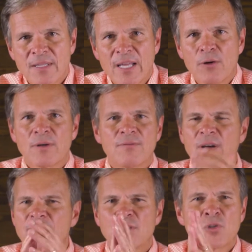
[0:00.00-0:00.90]
They were
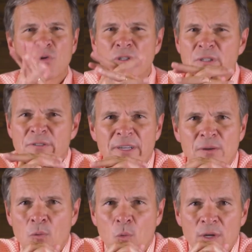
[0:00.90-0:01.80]
involved in sorcery
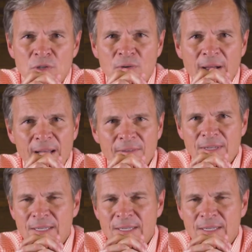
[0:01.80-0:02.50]
and witchcraft,